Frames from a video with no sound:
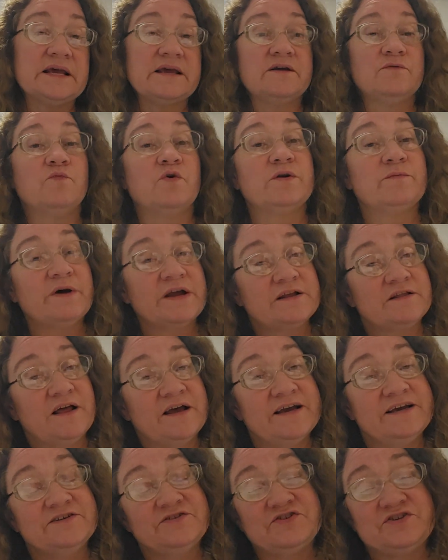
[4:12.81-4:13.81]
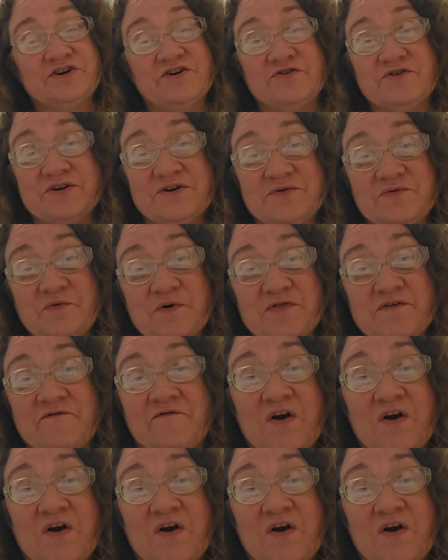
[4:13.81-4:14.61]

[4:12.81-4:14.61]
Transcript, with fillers: and one of my clients shared it with a